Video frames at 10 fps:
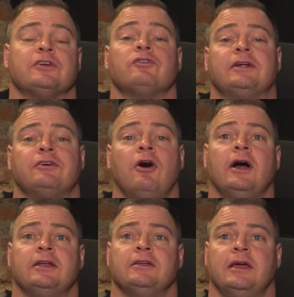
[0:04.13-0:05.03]
the correct
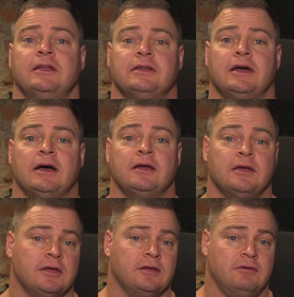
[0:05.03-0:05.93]
height and
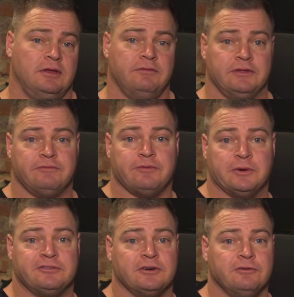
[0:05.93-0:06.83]
everything for
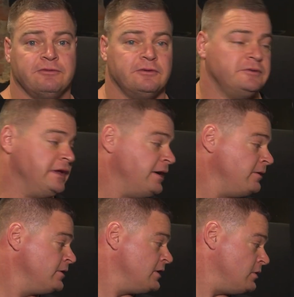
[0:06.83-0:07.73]
myself. Now,
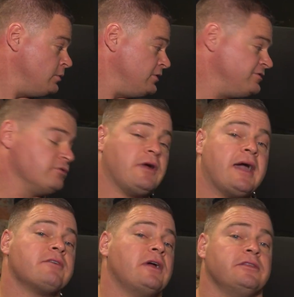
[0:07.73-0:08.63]
we're using a
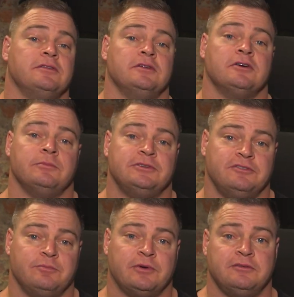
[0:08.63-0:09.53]
rack rather than a
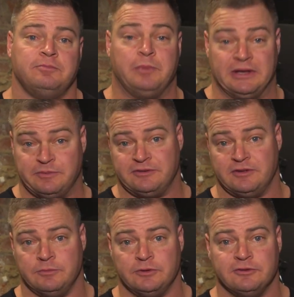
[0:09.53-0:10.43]
competition bench press
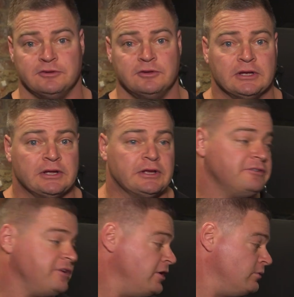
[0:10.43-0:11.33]
that I'm used to.
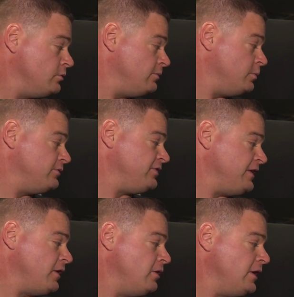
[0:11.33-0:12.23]
So we've
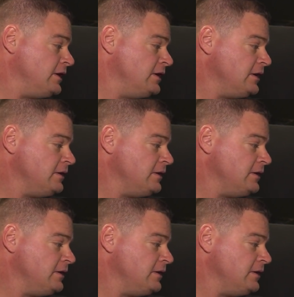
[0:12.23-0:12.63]
set the height.